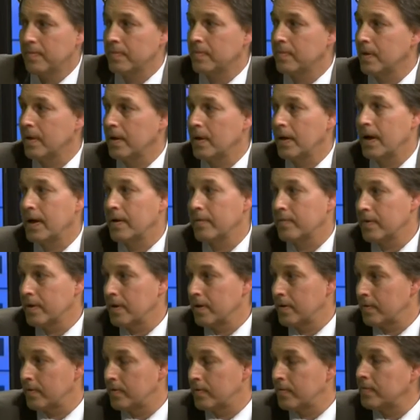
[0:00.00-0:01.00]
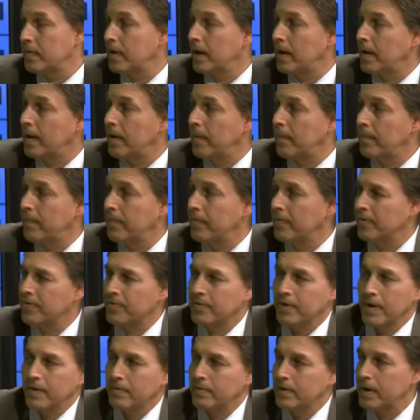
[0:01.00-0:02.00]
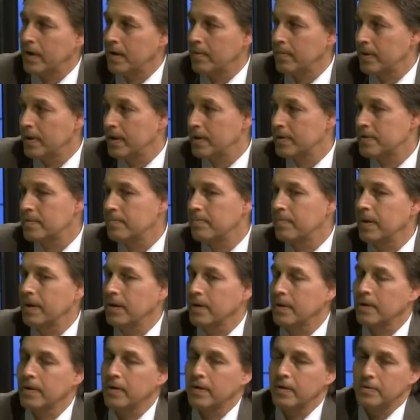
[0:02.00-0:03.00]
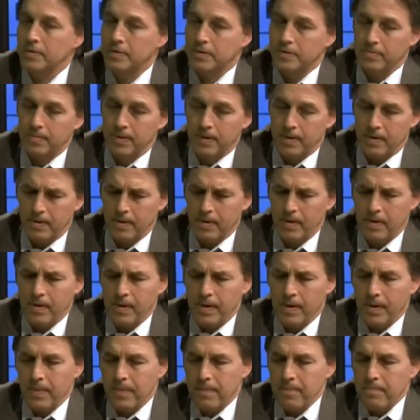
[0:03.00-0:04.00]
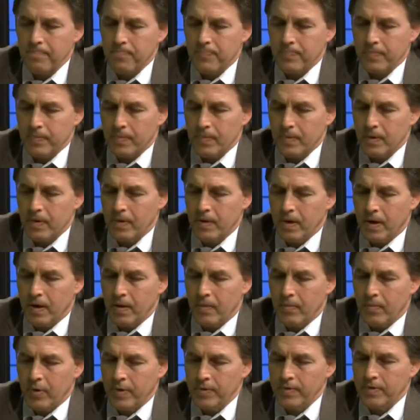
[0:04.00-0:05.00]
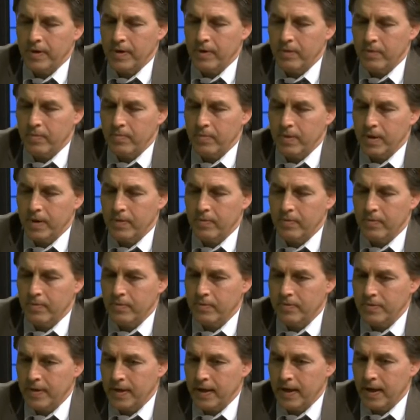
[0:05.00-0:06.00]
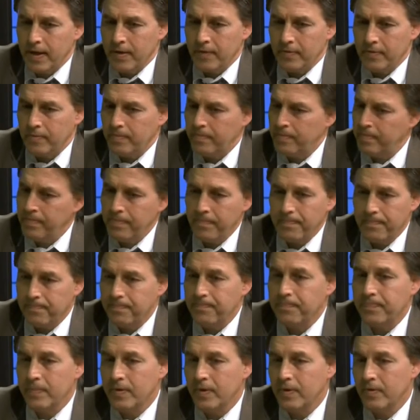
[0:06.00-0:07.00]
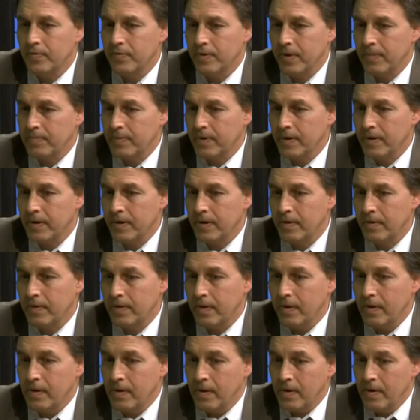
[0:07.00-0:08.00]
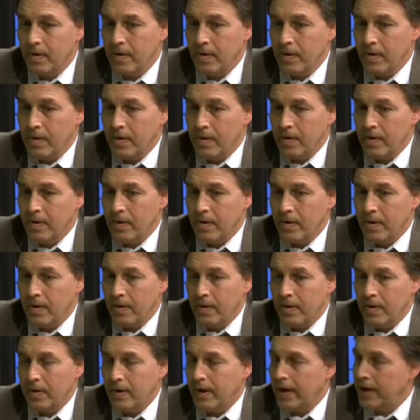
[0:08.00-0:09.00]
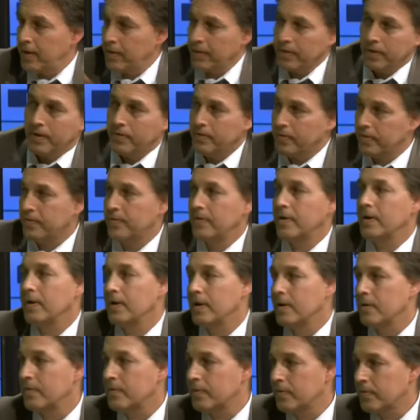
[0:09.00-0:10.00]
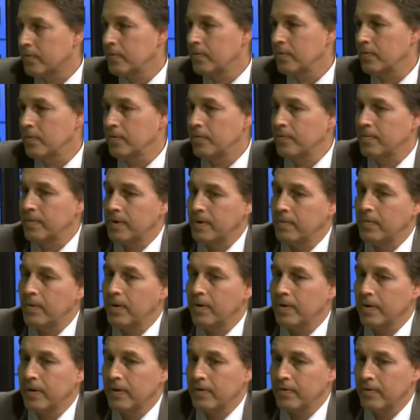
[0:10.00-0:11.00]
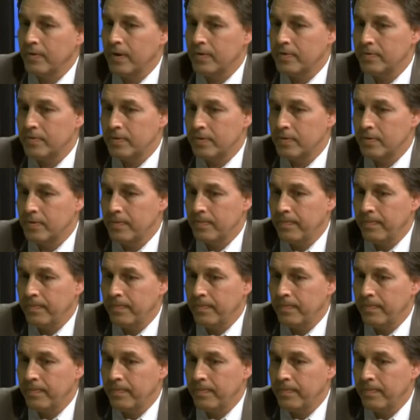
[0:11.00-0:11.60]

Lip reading: a lot of kids, so it's kind of a combination parent-coach. But one thing would be enthusiasm is something that, I don't get to see the other schools, but at Walled Lake Central,